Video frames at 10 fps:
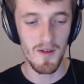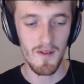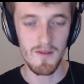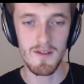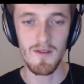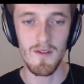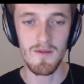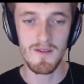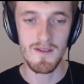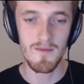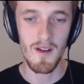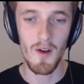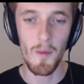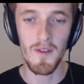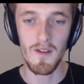from which are awesome. Like
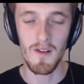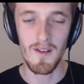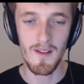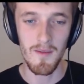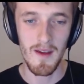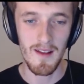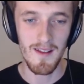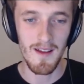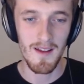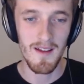Obstagoon is amazing.